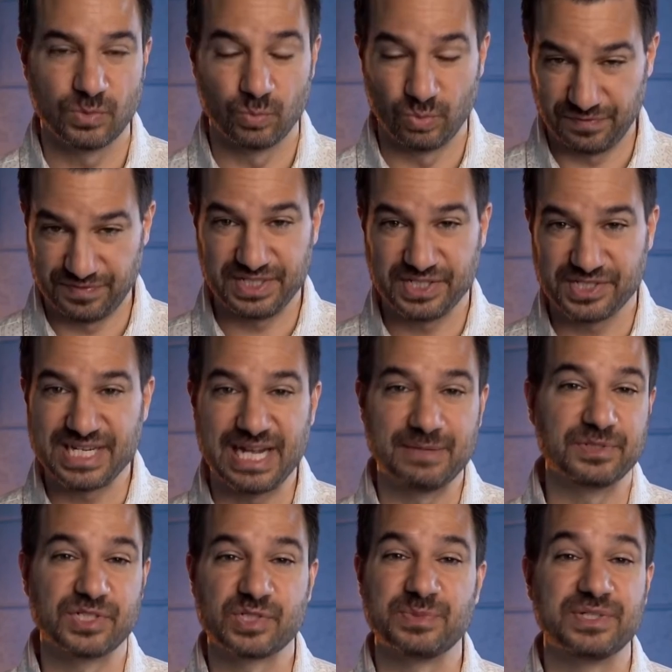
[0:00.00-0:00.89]
With the
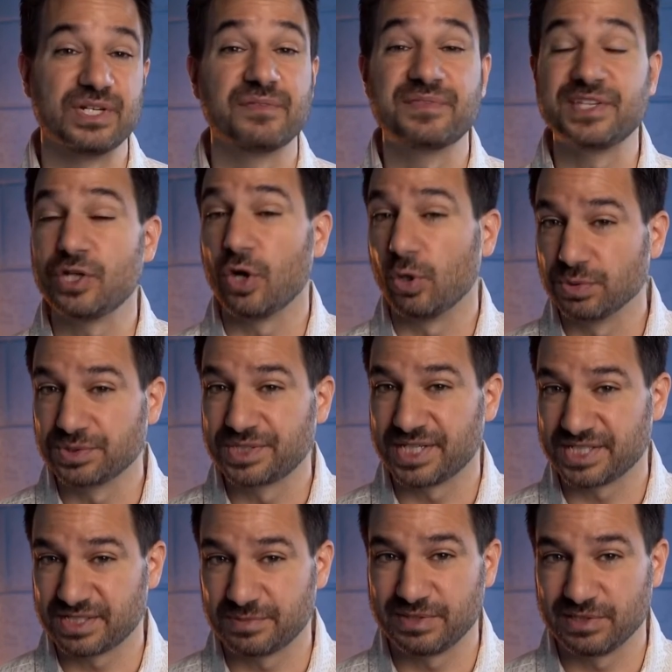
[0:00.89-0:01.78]
establishment of the Old
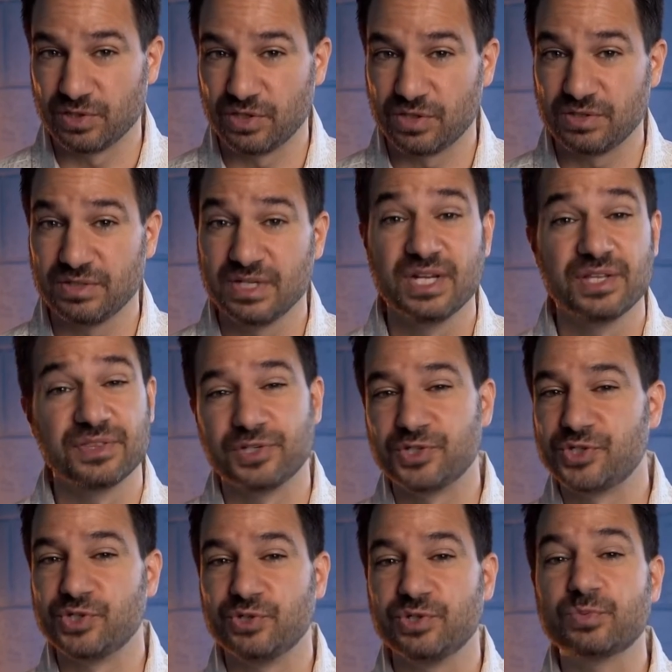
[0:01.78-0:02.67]
Testament law, the
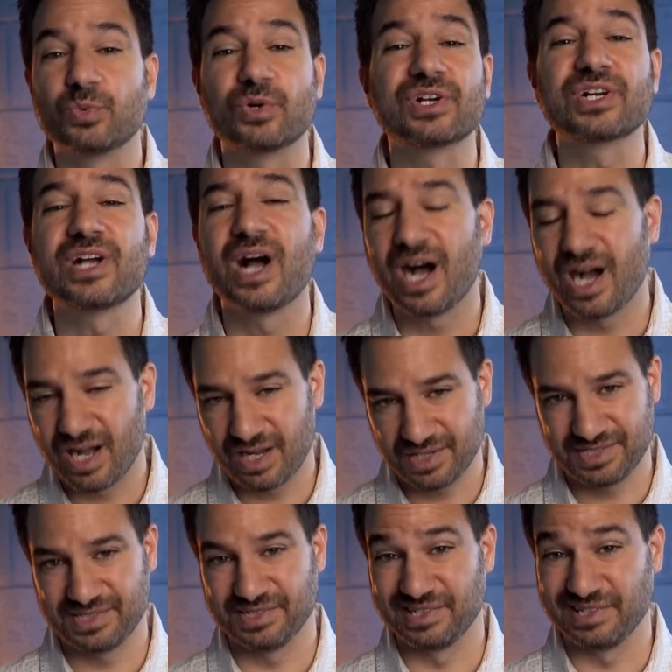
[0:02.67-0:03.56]
Jews were
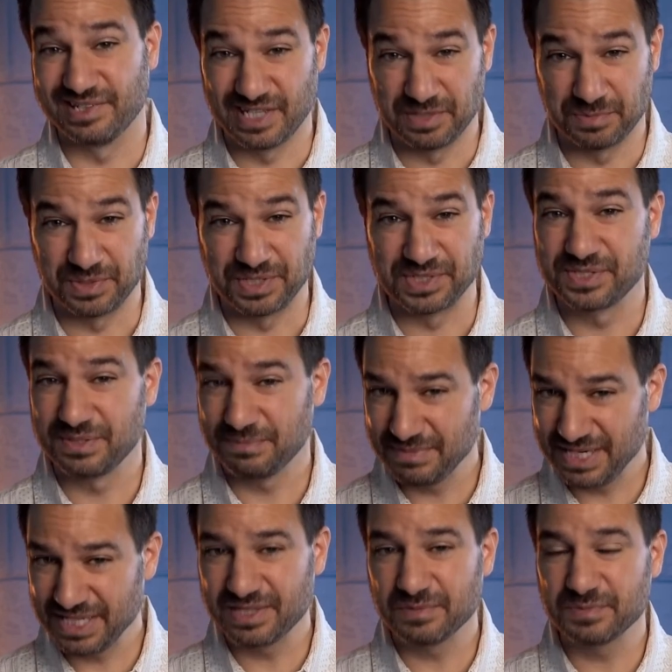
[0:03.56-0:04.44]
constantly laboring to
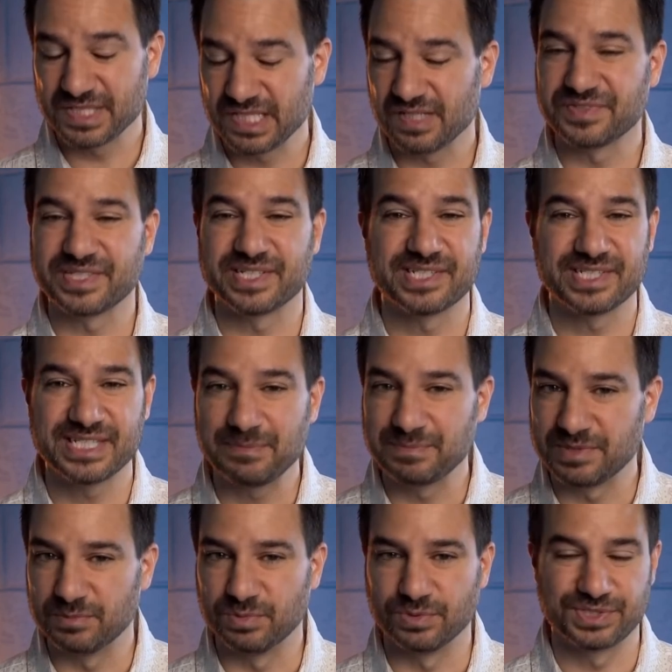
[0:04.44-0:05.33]
make themselves
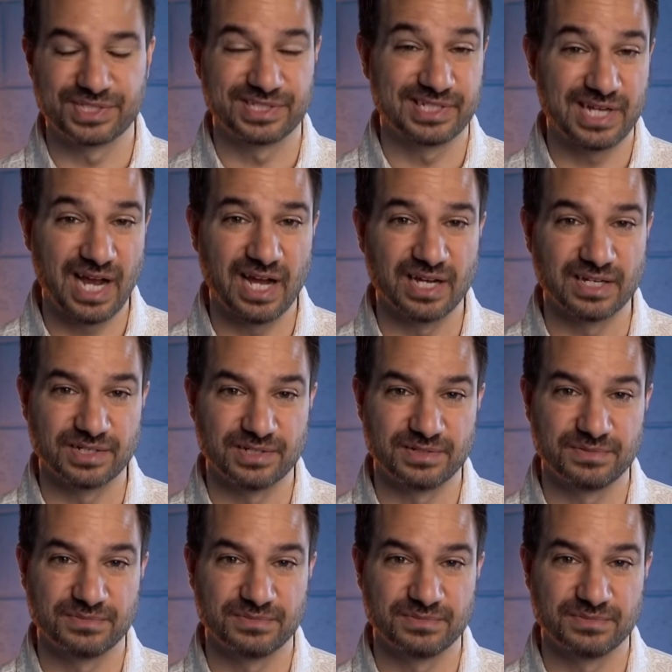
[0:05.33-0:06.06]
acceptable to God.